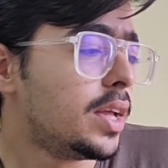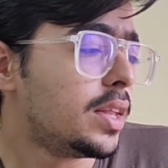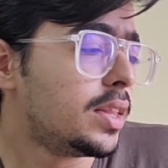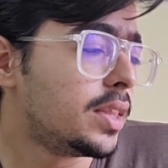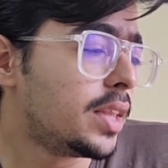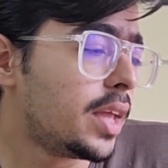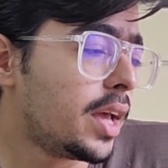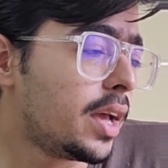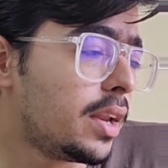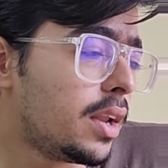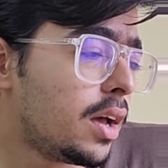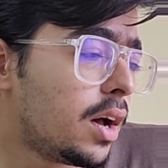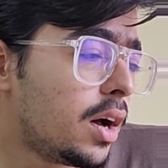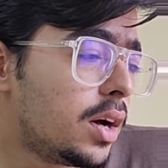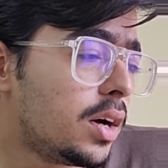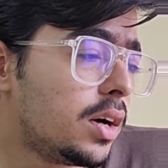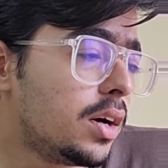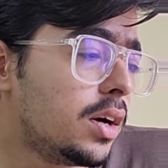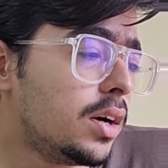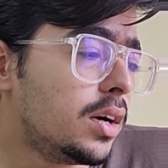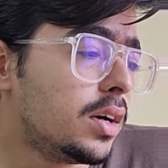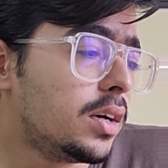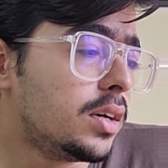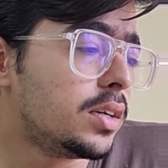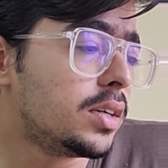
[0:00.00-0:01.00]
Then
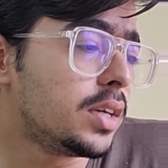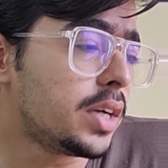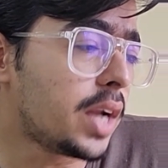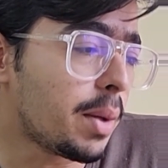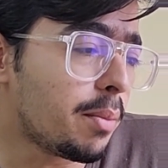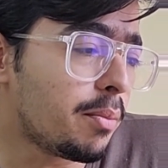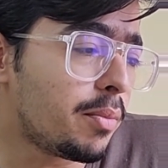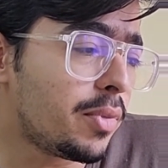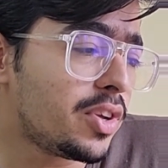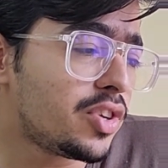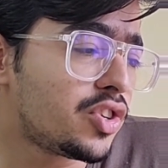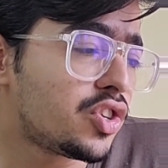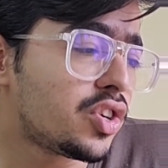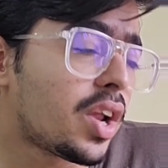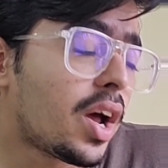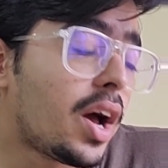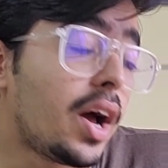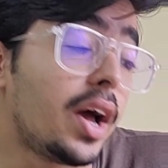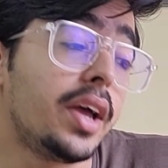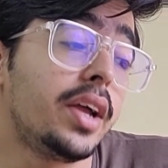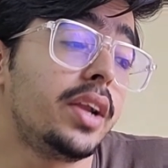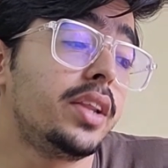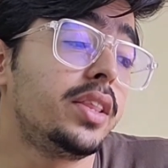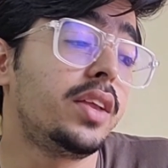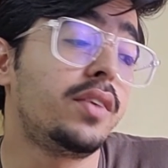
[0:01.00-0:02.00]
temperature
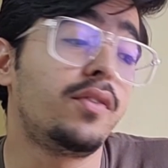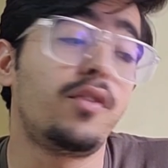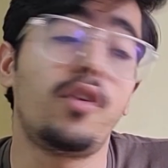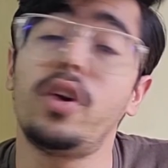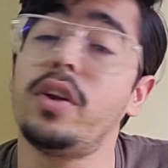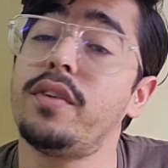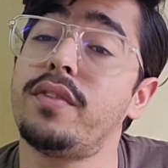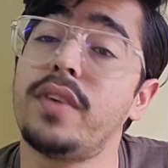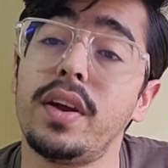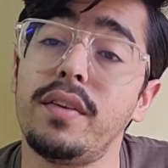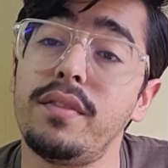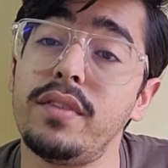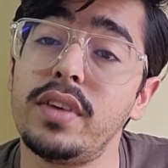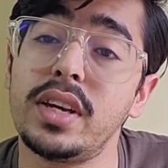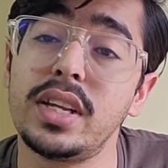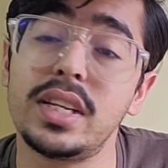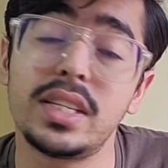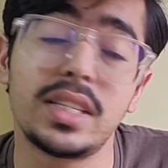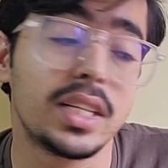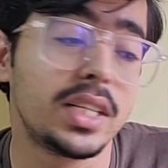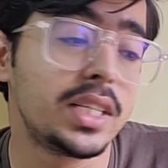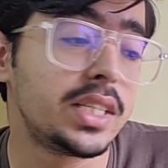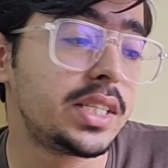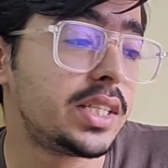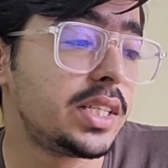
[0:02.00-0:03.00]
higher than 45 degrees
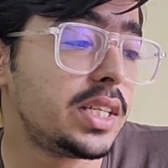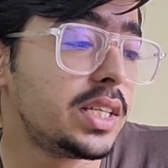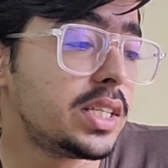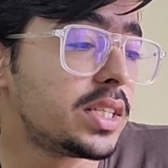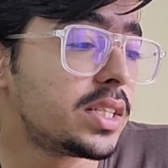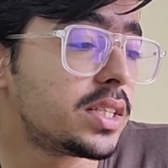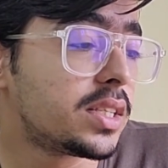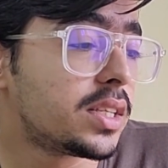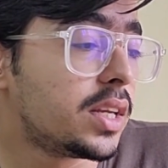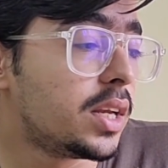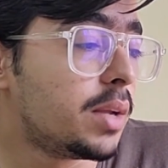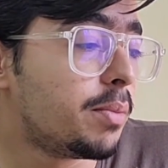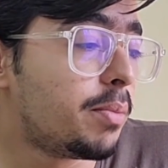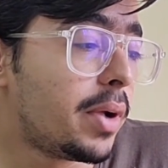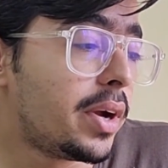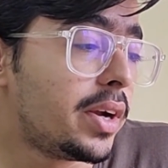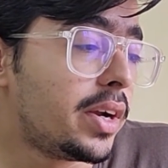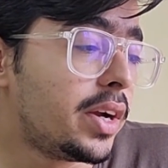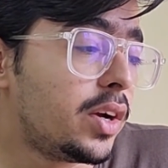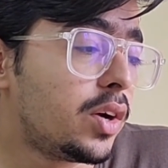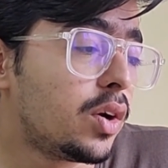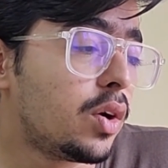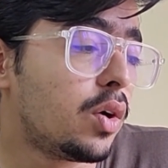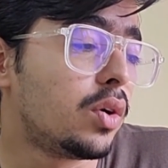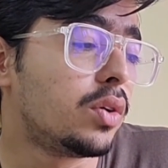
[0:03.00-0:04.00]
Celsius
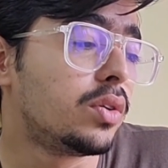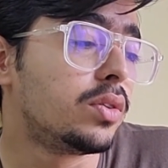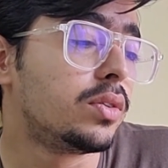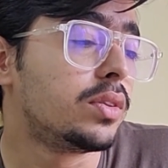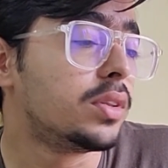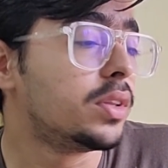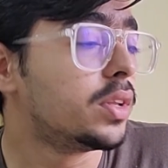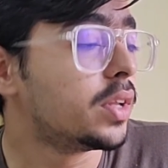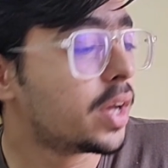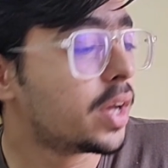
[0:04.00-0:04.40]
dependent on